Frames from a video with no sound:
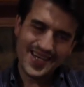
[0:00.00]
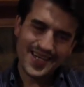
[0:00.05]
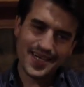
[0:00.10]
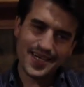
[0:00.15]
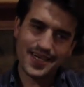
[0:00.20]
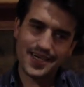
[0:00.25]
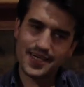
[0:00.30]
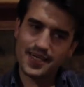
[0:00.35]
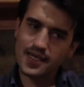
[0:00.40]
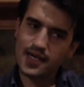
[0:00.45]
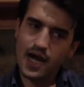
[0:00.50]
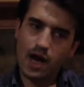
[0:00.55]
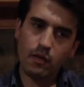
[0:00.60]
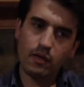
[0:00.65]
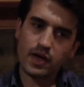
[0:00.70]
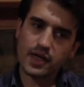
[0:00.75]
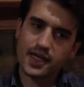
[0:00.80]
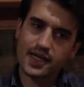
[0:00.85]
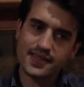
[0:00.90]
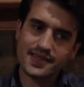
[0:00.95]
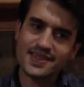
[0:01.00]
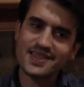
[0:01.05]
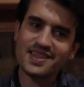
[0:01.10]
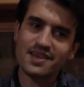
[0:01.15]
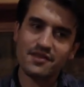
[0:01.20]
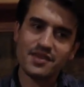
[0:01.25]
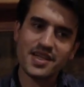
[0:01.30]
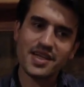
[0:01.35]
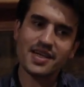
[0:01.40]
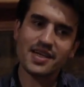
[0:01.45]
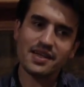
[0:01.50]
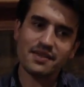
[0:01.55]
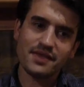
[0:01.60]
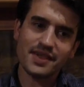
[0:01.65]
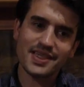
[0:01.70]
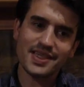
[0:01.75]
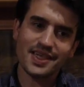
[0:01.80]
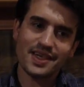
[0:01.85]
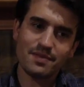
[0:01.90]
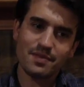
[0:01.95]
Our Cartizze Vigna
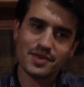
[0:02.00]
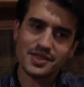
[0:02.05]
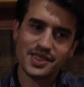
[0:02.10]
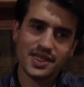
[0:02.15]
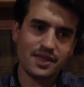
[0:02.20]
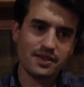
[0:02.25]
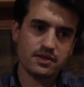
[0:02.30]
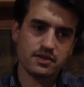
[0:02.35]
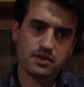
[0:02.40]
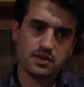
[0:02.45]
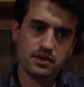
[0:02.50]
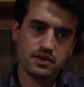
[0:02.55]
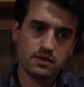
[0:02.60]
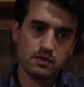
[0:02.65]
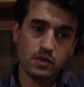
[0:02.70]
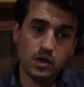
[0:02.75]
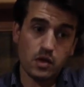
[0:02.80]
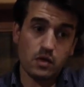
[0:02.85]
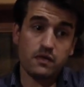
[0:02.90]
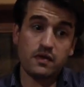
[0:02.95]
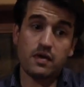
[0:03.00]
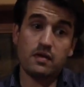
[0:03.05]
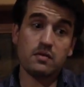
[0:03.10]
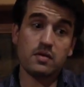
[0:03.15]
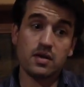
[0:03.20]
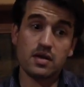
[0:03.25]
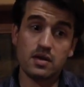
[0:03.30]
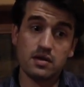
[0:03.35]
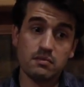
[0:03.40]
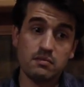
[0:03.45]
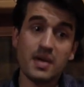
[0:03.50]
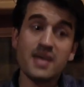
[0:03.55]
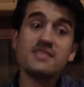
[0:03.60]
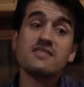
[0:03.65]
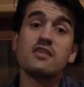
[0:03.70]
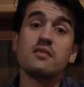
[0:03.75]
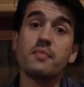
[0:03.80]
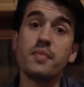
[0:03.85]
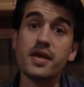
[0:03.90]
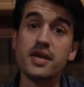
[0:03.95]
Rivetta represent one of our
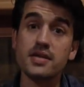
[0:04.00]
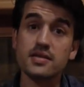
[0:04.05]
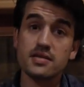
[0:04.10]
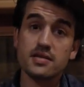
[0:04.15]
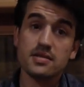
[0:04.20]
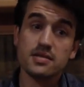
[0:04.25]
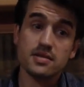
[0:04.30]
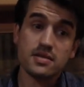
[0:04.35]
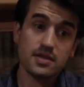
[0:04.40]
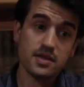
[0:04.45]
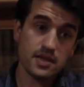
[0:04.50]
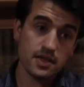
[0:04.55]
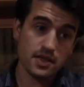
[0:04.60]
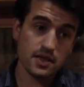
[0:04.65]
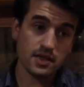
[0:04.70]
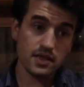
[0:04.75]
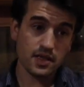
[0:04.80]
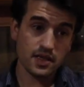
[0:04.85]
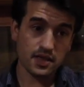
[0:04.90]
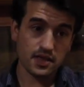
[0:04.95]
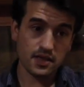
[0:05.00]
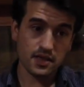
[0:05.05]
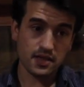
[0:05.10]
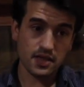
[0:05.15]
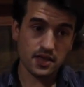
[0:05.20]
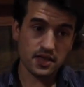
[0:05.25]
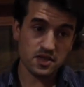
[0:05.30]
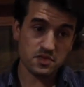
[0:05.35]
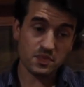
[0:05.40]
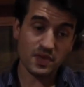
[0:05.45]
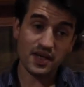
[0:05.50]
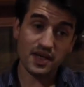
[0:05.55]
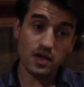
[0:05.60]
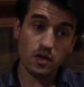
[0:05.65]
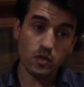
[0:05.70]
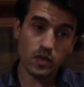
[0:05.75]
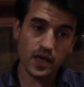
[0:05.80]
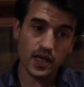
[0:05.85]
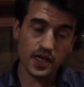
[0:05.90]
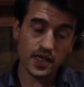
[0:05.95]
masterpieces in
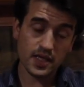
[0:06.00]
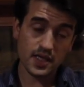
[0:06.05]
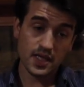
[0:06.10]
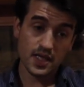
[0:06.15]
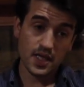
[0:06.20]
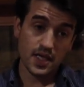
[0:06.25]
sparkling wine.